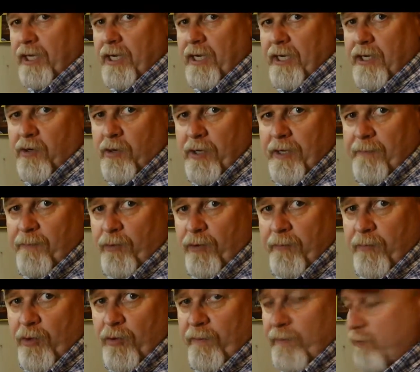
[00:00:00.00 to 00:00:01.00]
crimp
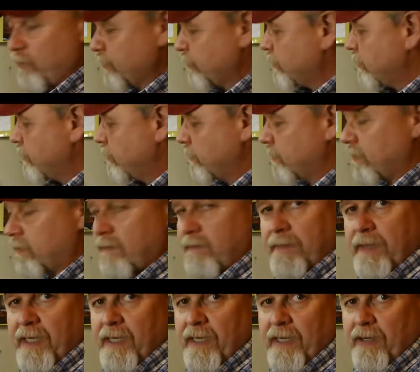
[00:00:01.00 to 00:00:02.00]
removers, your
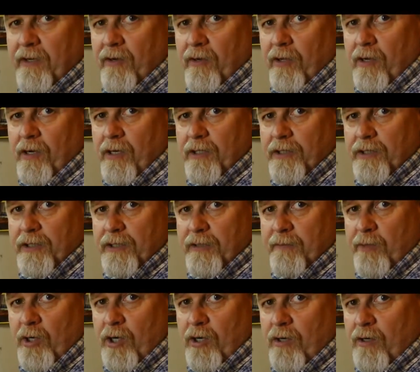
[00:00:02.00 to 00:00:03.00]
big, your large and
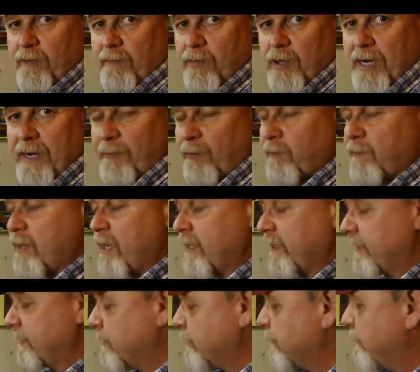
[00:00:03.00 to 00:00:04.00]
small primer
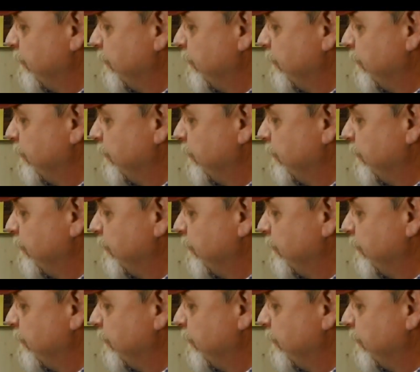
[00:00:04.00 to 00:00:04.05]
pockets.